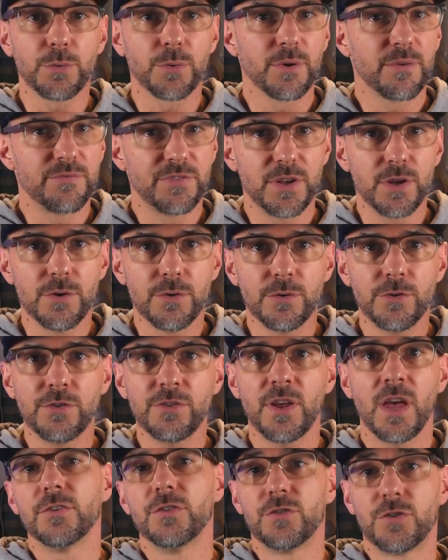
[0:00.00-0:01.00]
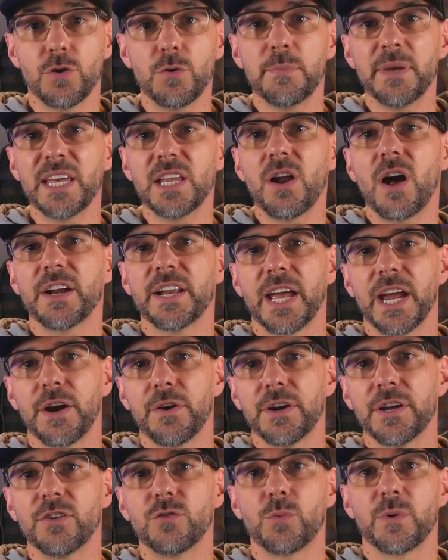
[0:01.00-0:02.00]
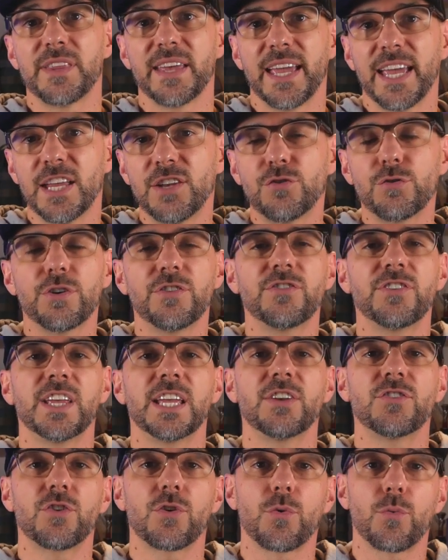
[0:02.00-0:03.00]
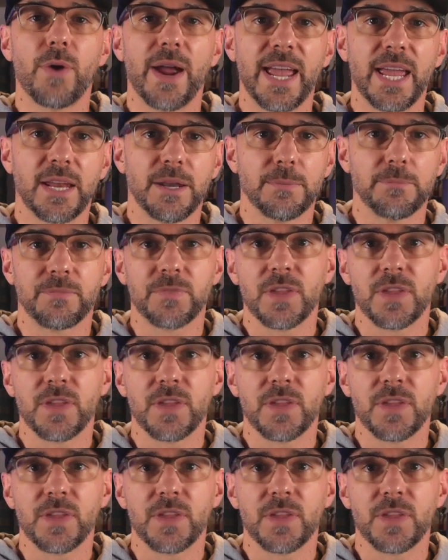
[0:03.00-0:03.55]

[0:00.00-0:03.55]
reviews, zoom in on areas with interesting terrain,